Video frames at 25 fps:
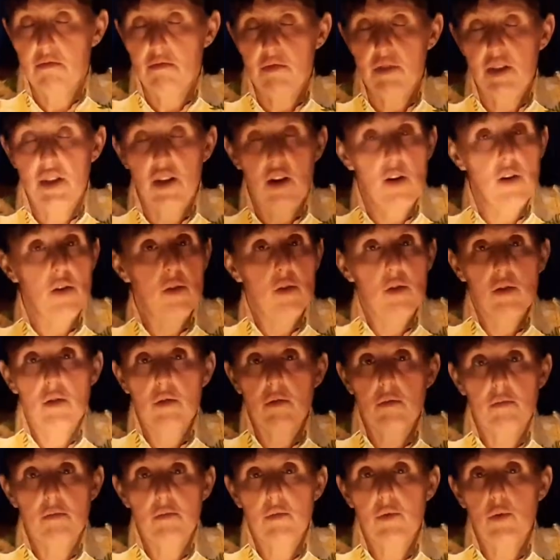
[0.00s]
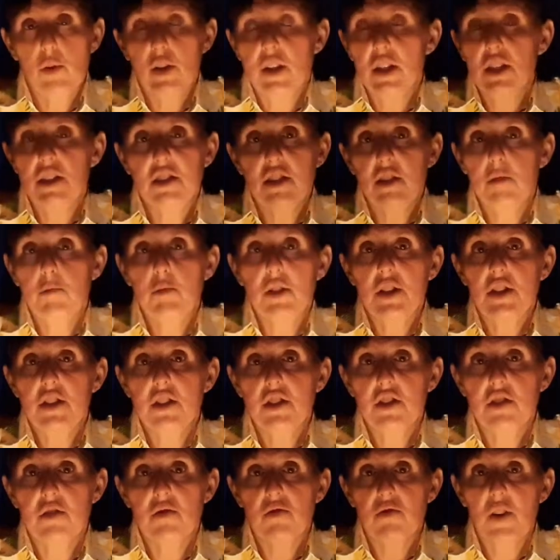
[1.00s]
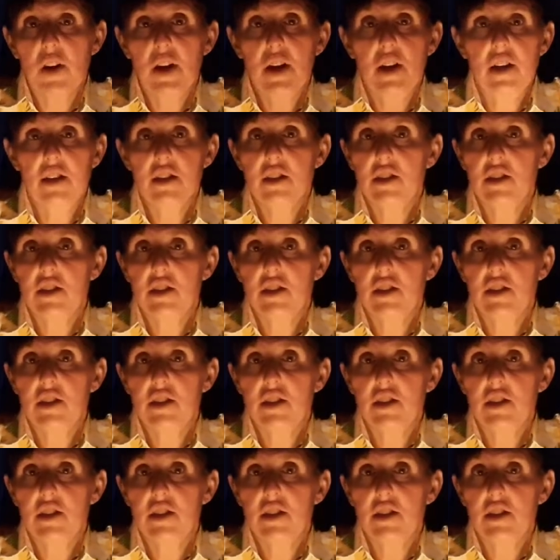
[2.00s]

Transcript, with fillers: you know, or were they simply just afraid?